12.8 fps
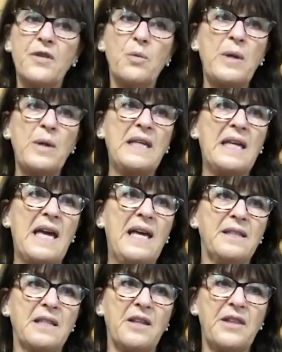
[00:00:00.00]
the
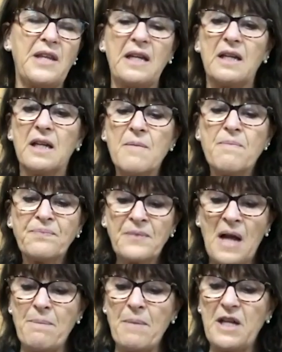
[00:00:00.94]
weekend, I think
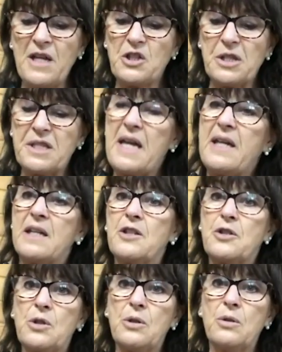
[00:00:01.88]
I might just take her
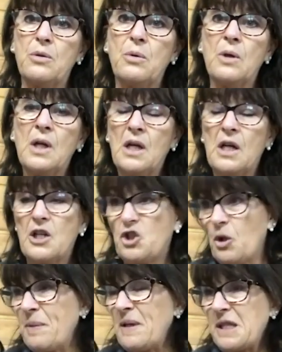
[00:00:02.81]
to the
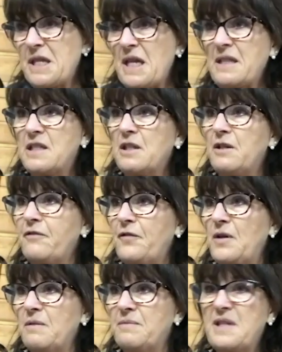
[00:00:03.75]
shopping centre
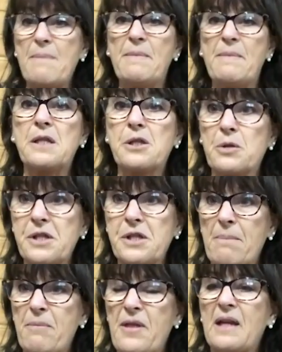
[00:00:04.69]
for 10 minutes or
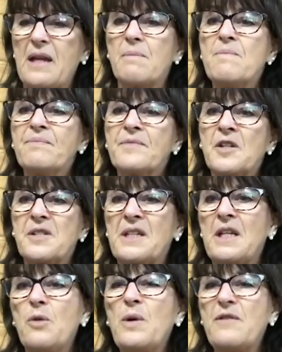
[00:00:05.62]
something. So
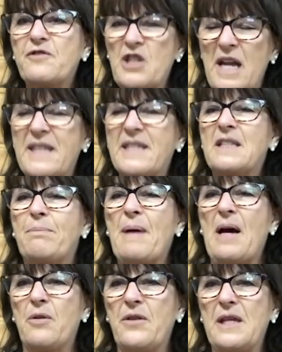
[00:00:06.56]
I know we've chatted
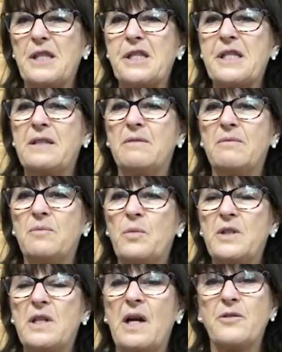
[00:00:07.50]
about this, and
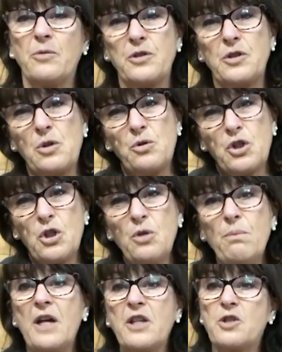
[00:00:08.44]
I don't want to do
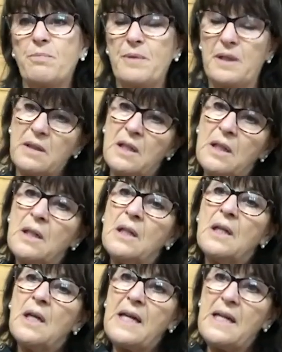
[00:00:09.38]
too much, but
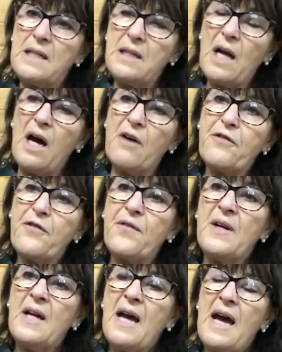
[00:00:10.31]
enough,
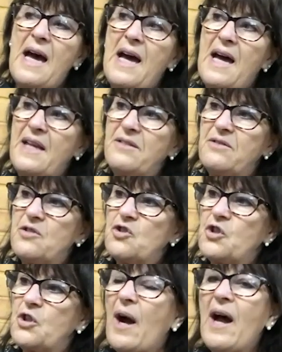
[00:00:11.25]
and
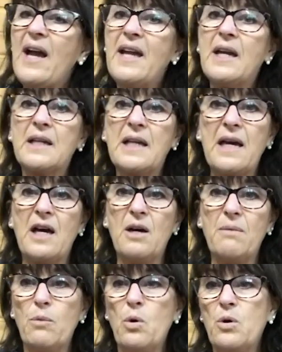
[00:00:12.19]
try and get
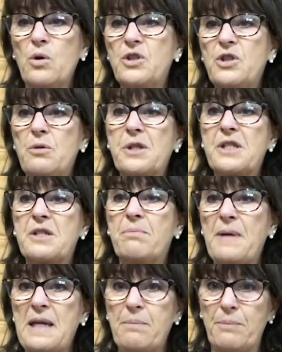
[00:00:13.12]
her more used to
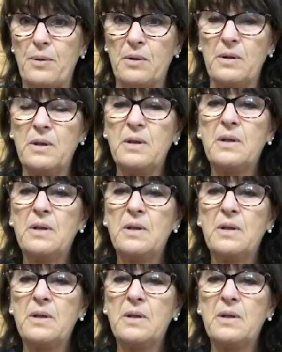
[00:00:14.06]
people.